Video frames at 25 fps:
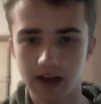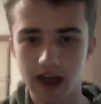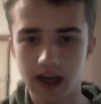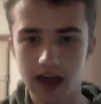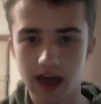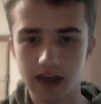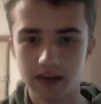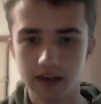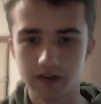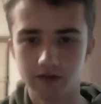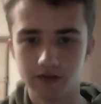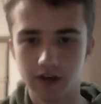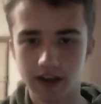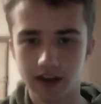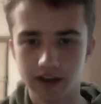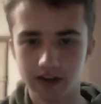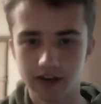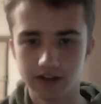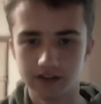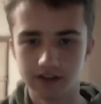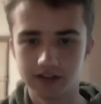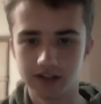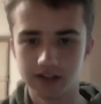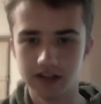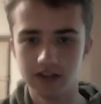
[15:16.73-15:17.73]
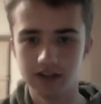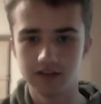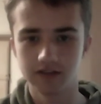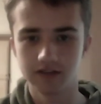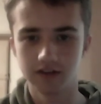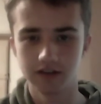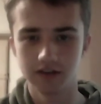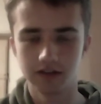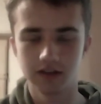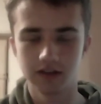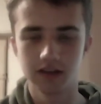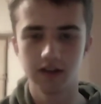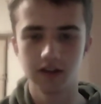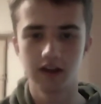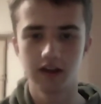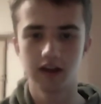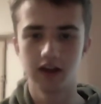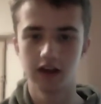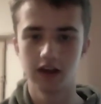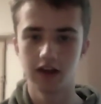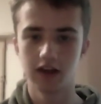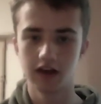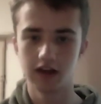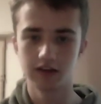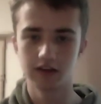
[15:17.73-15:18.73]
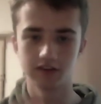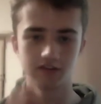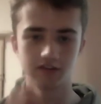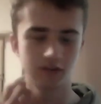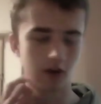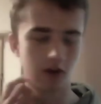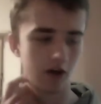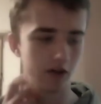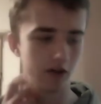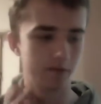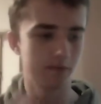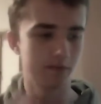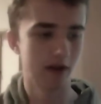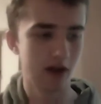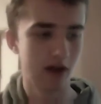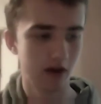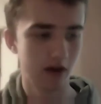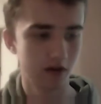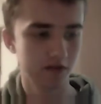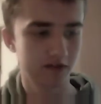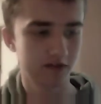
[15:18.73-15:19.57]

end of regular season and the start of the playoffs.